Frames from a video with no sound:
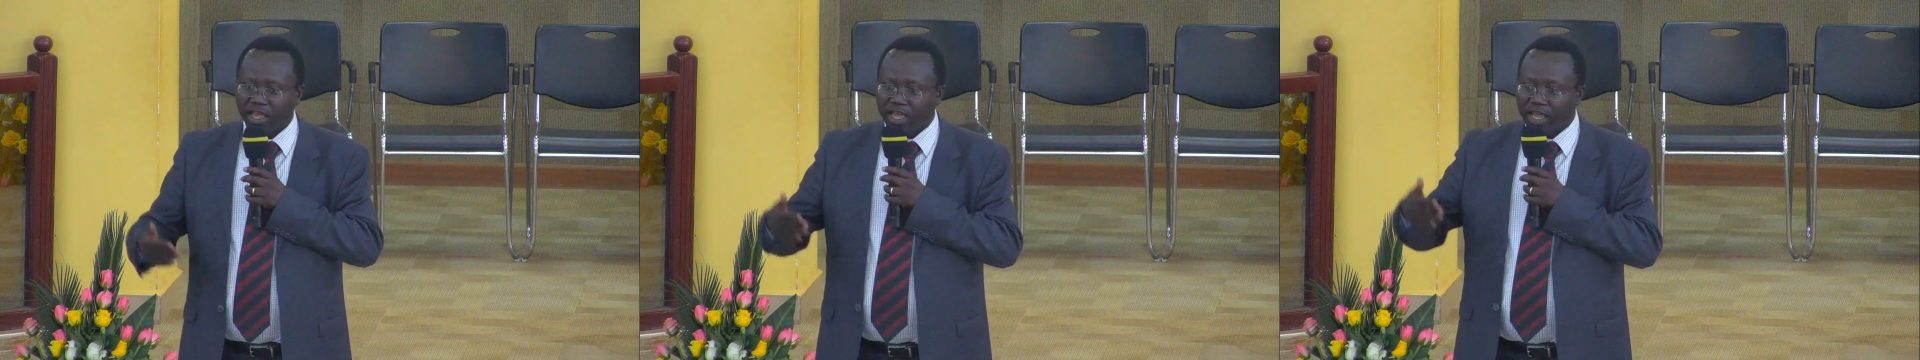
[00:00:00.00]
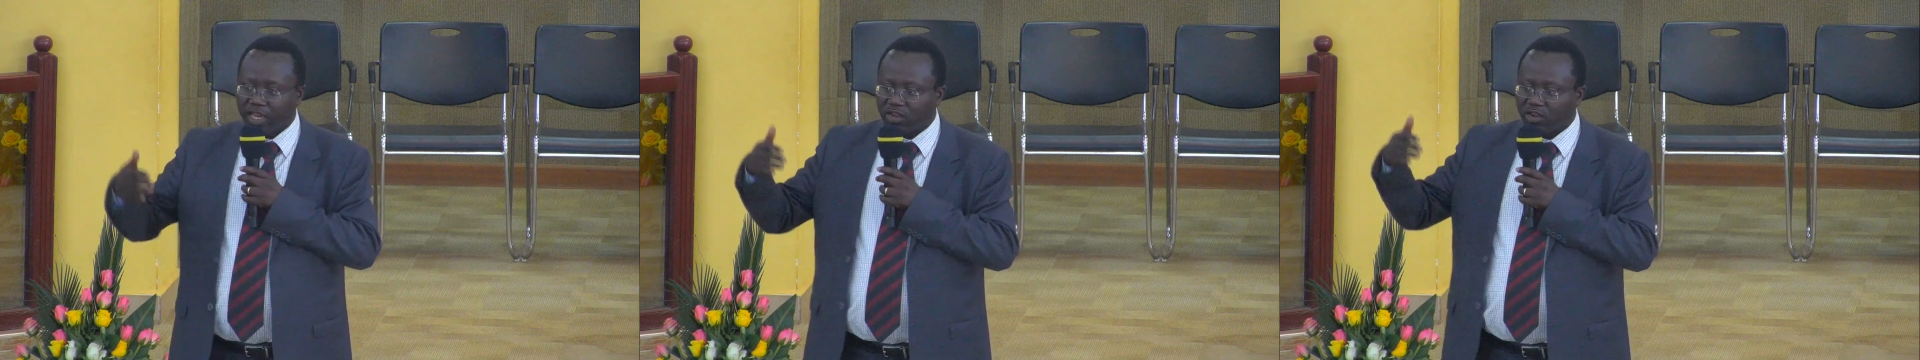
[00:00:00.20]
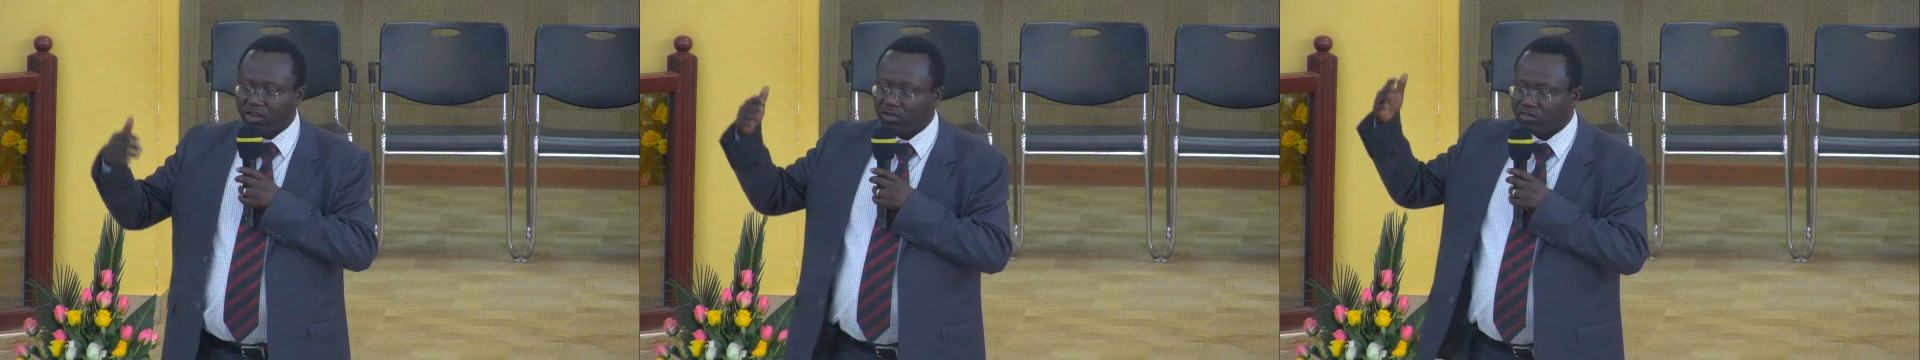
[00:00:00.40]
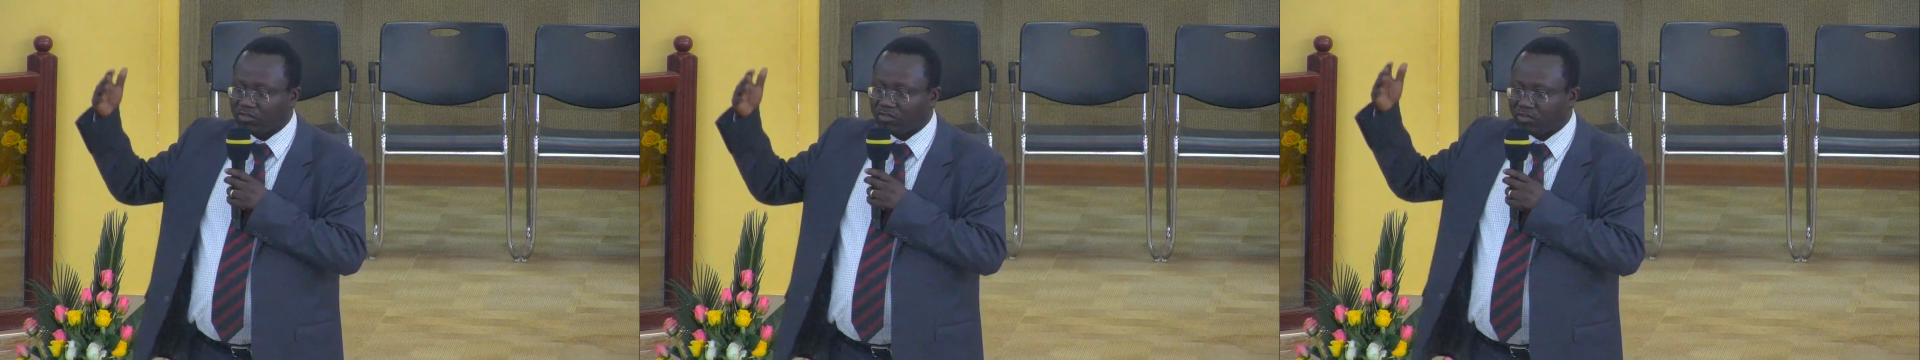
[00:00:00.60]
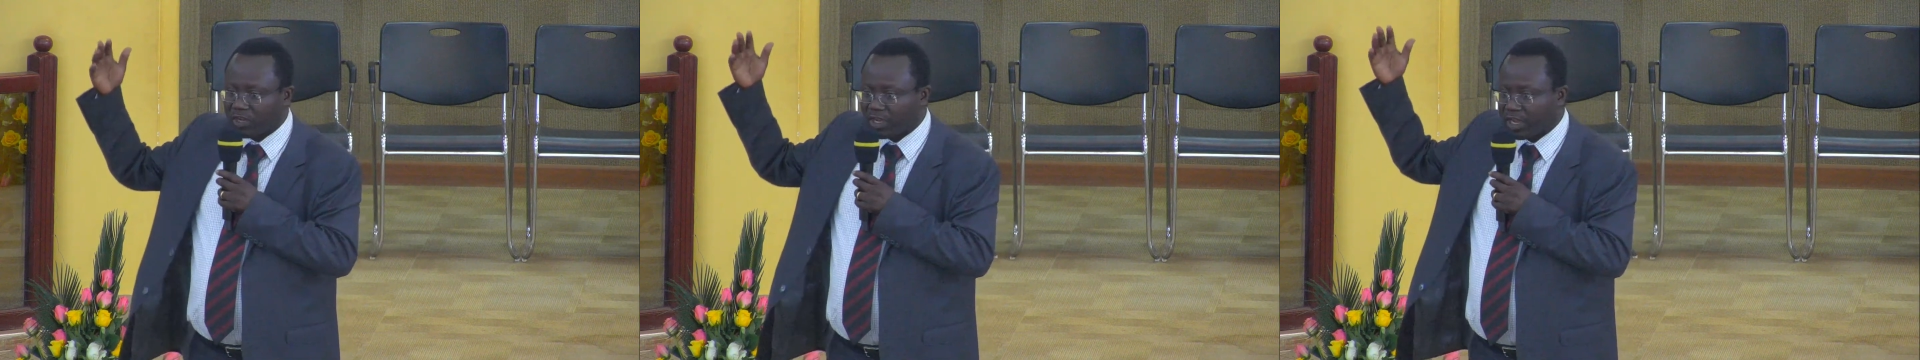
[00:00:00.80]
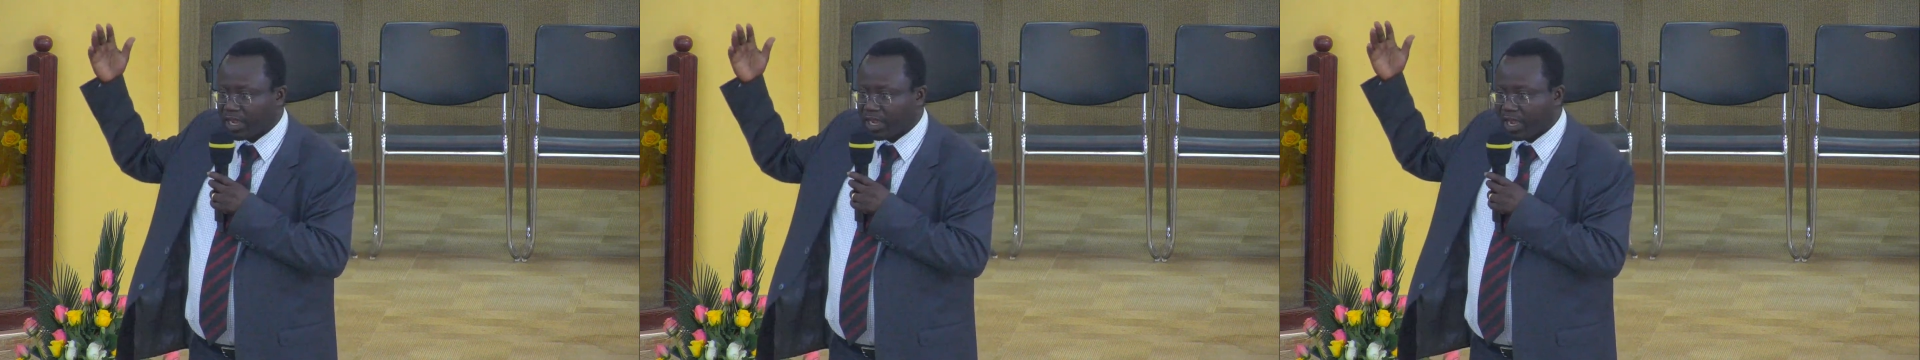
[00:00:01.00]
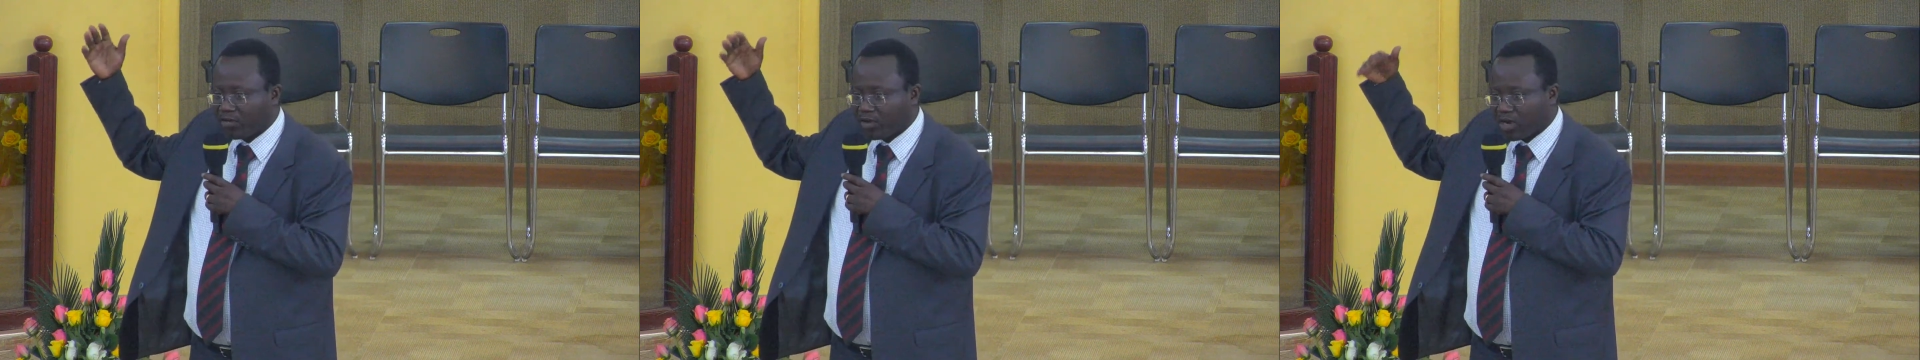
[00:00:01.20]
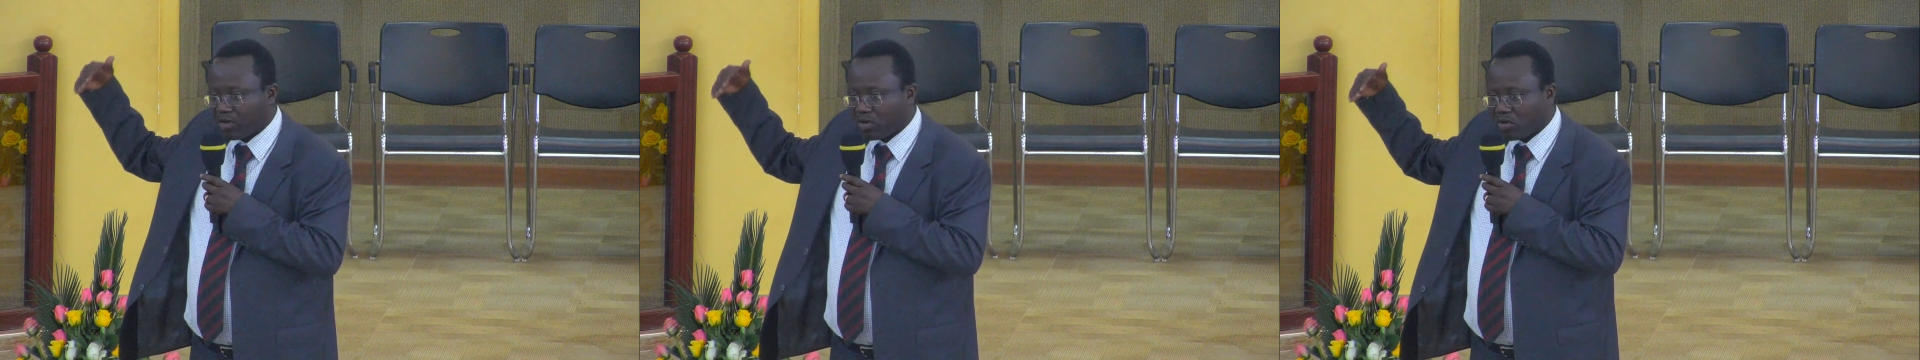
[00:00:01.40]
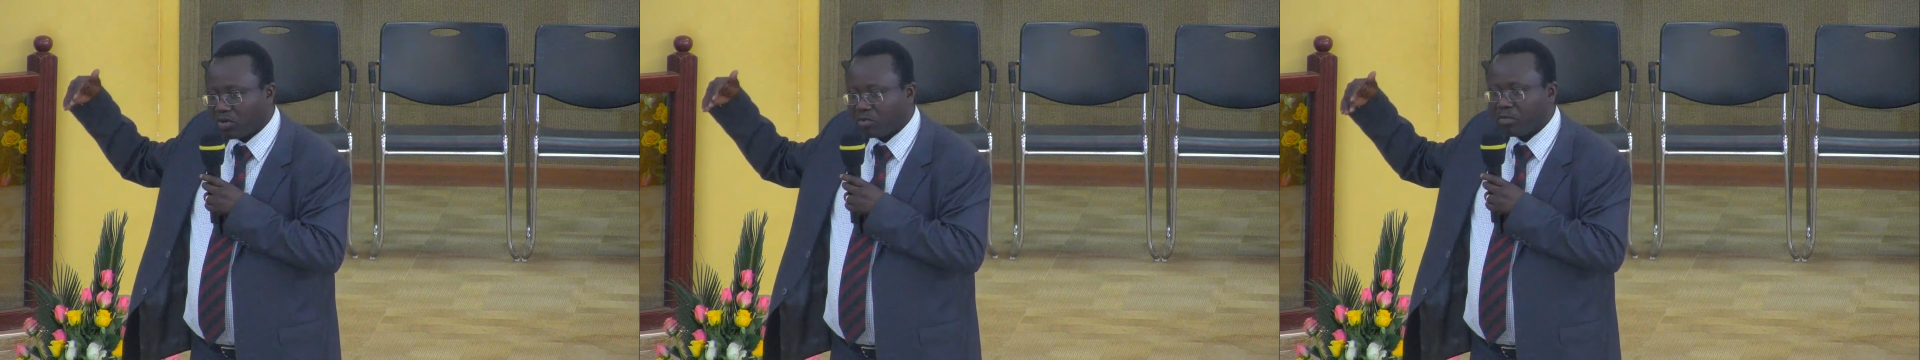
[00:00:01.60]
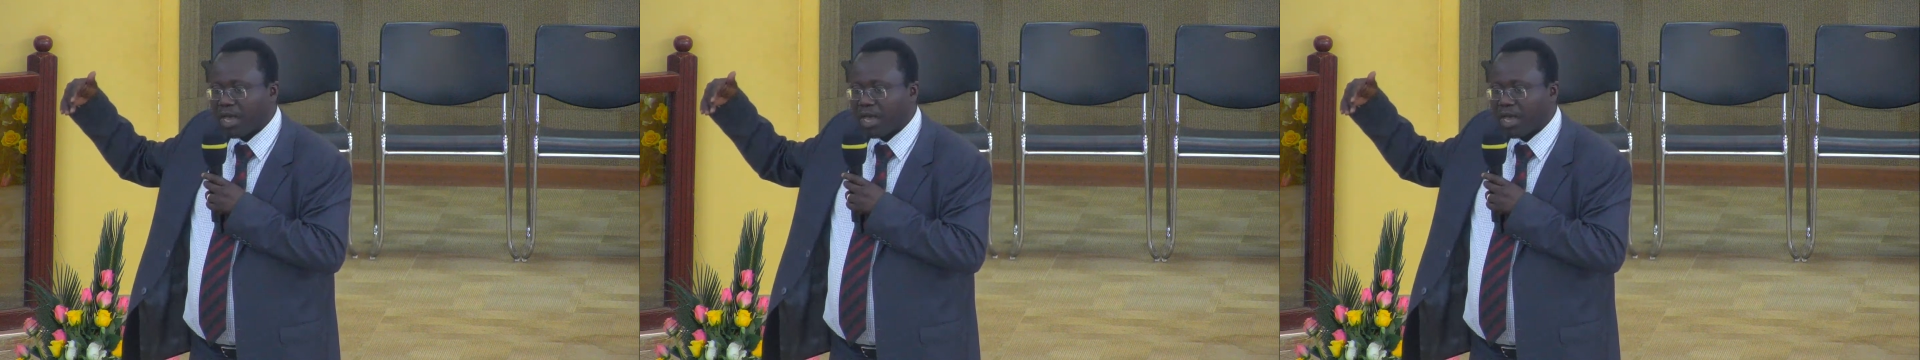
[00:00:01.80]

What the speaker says: A lot of our own